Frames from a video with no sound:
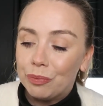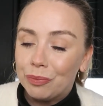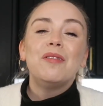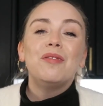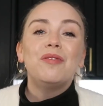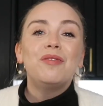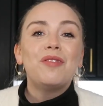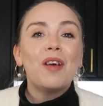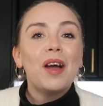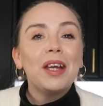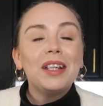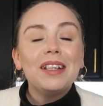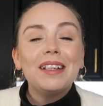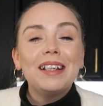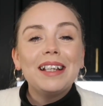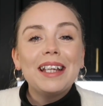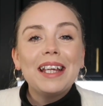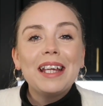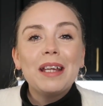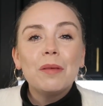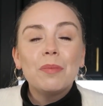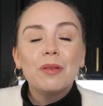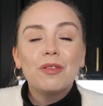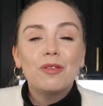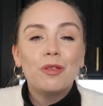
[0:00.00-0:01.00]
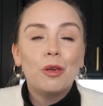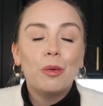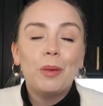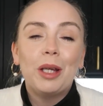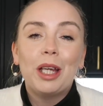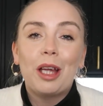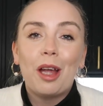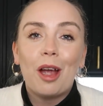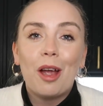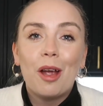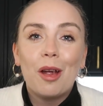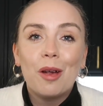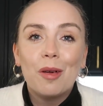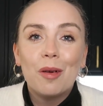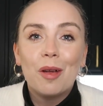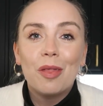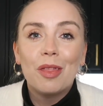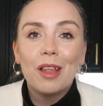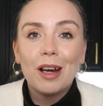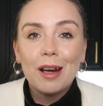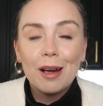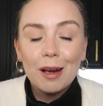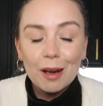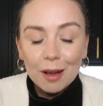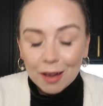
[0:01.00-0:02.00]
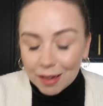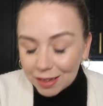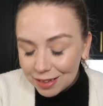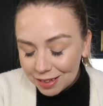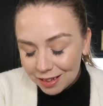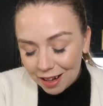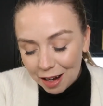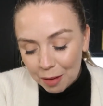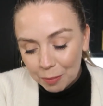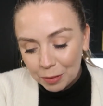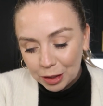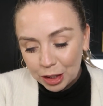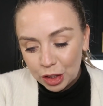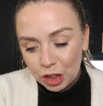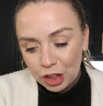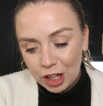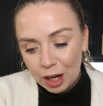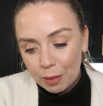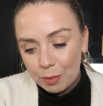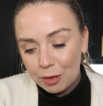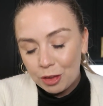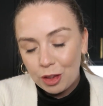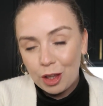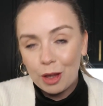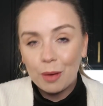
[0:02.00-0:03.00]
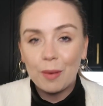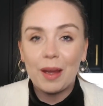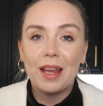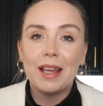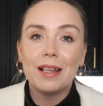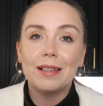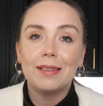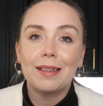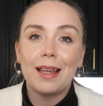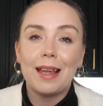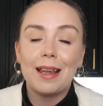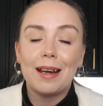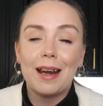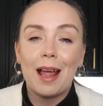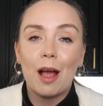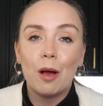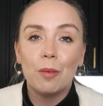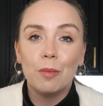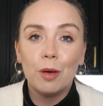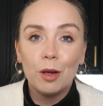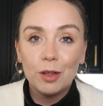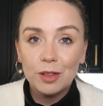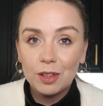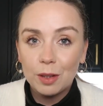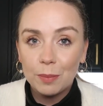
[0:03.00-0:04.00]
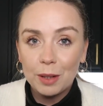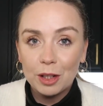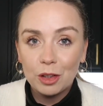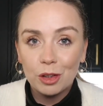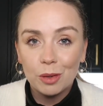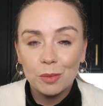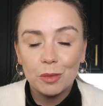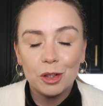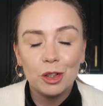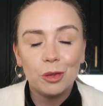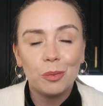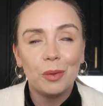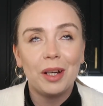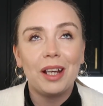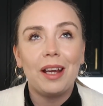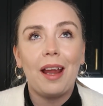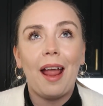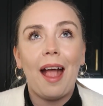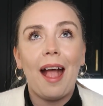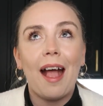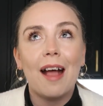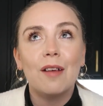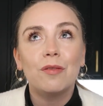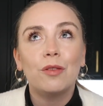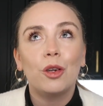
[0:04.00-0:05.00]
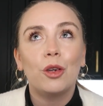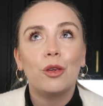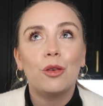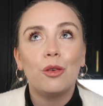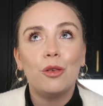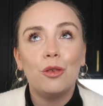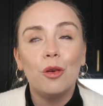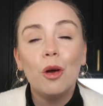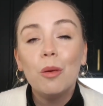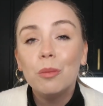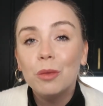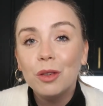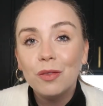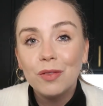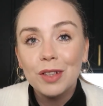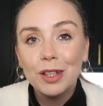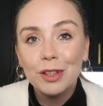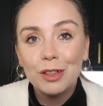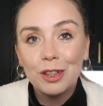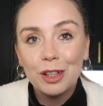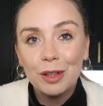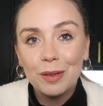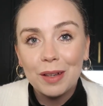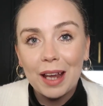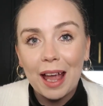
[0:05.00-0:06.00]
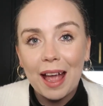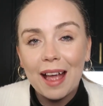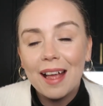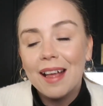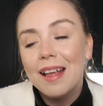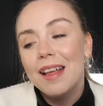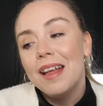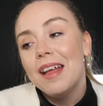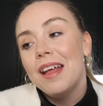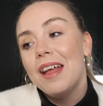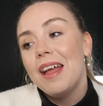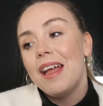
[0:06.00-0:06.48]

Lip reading: And finally, before we go, the last light I'm going to share with you is in our master bedroom, which we have not moved into yet.